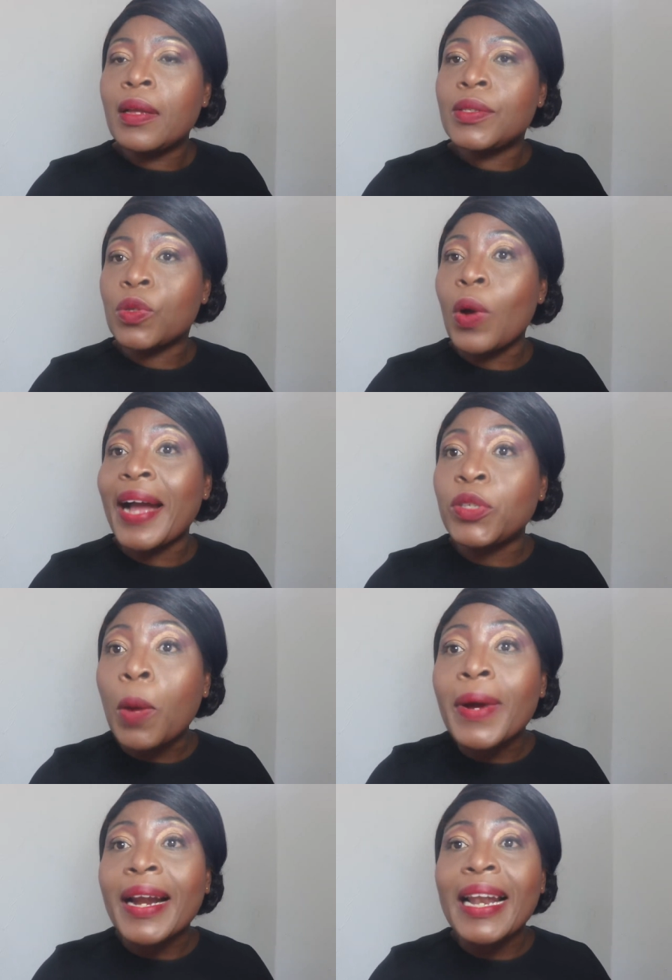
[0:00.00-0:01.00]
so I
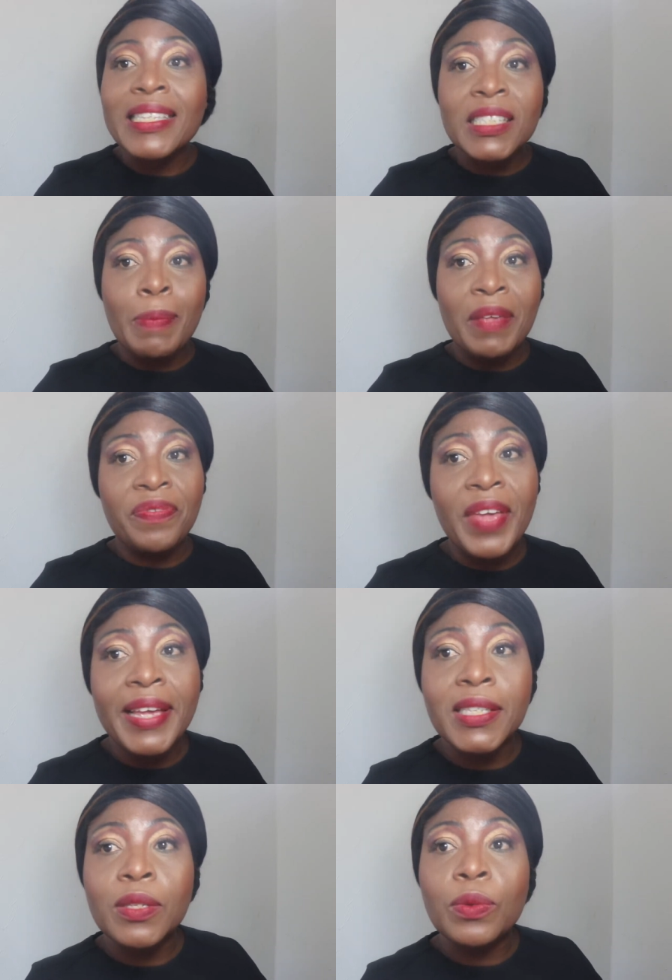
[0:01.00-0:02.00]
double cleanse my
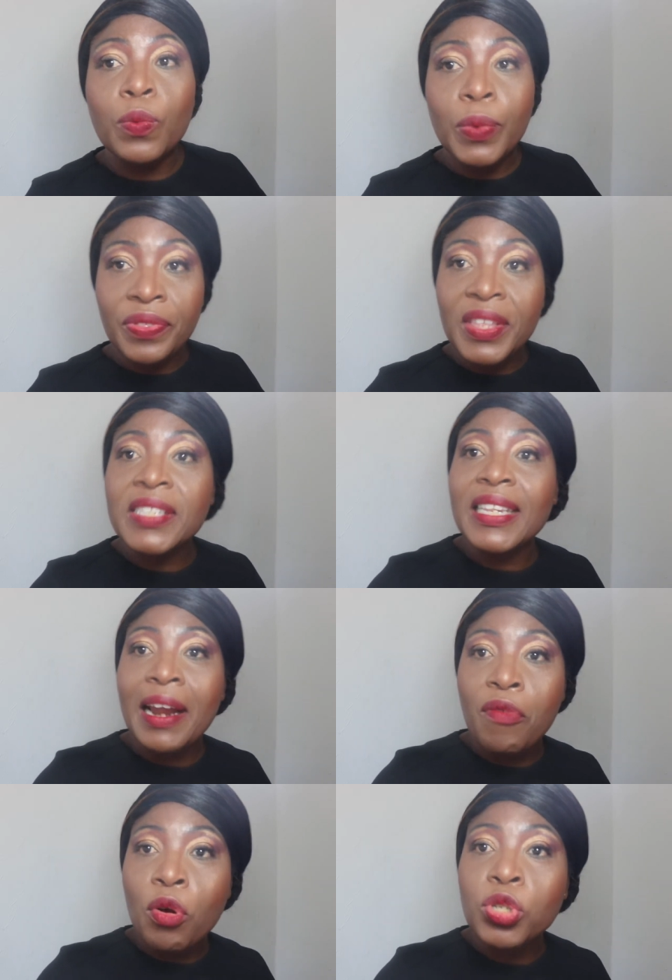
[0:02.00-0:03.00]
face with this
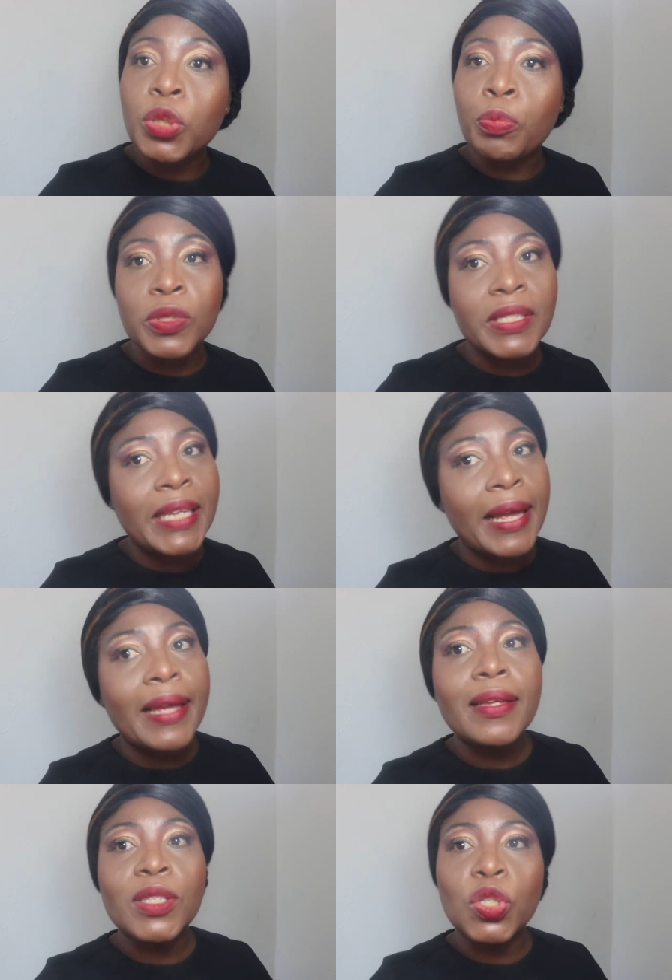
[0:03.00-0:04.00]
La
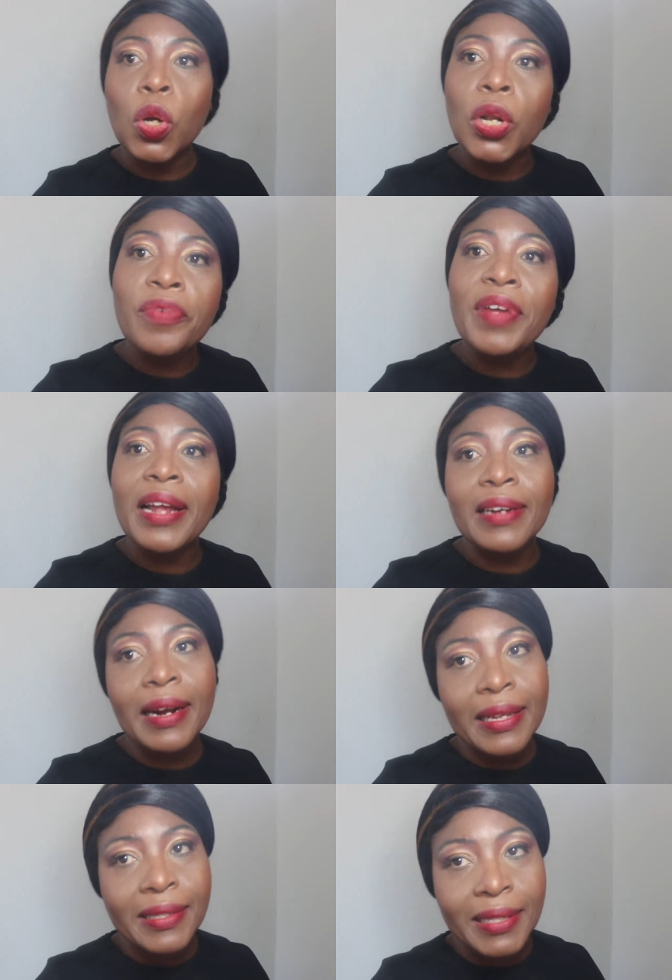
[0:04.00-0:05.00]
Roche-Posay Toleriane
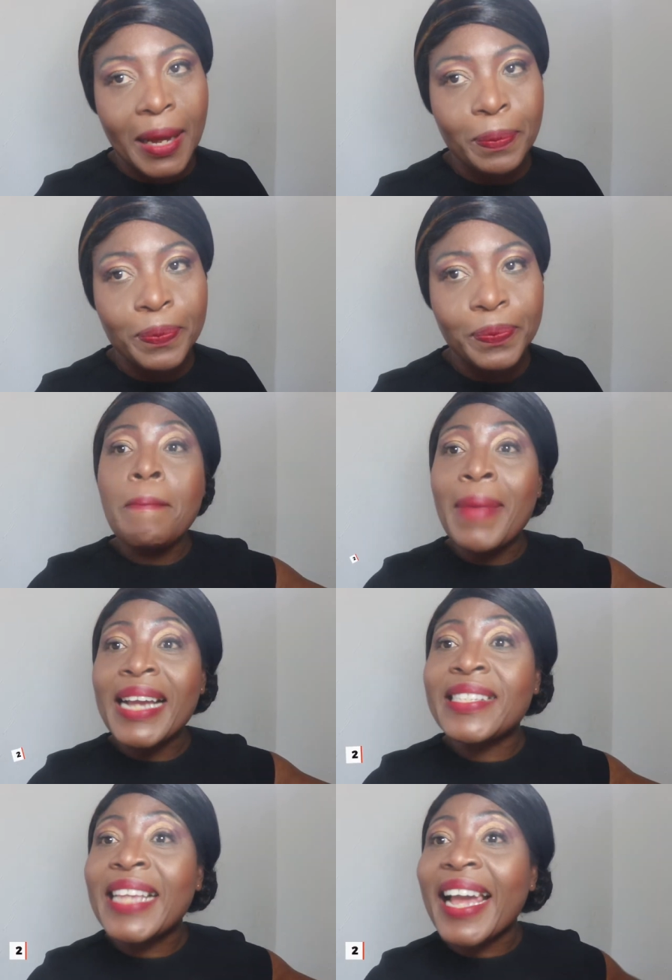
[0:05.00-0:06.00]
Cleanser.
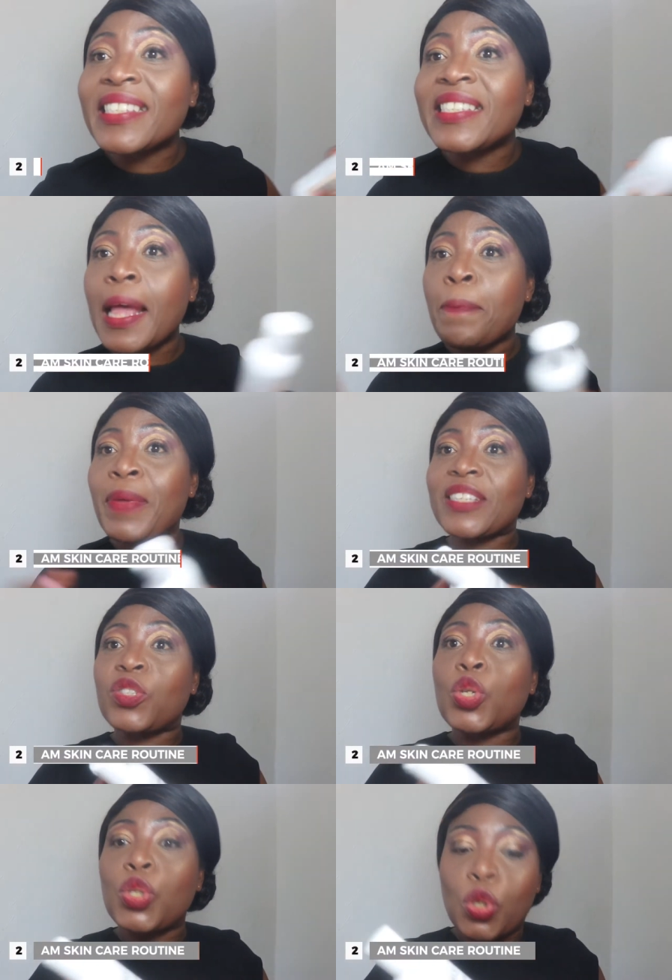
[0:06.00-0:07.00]
My second step is
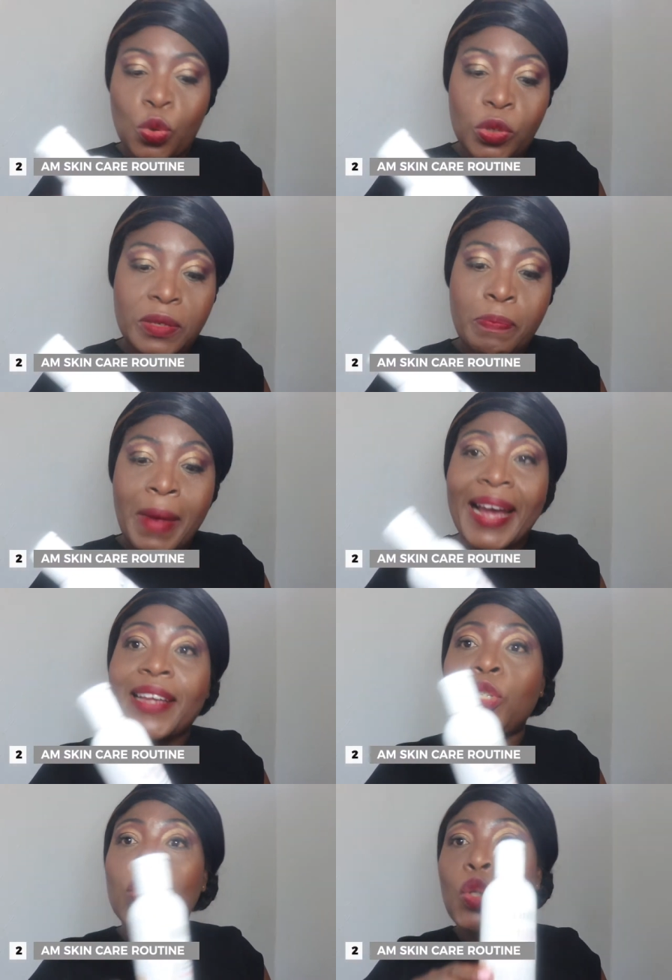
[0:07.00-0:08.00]
to use my
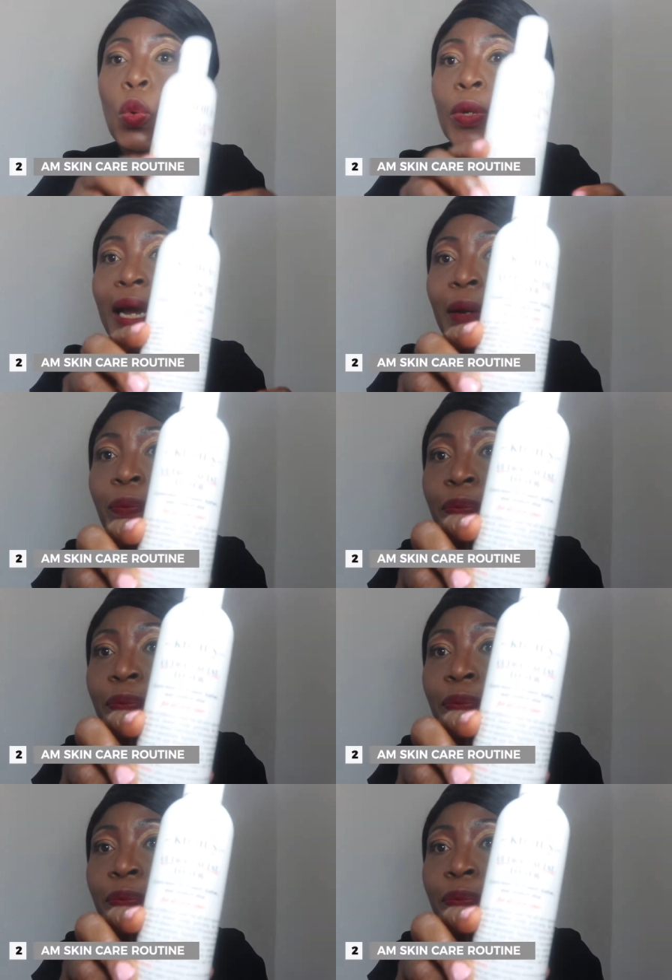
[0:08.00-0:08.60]
toner.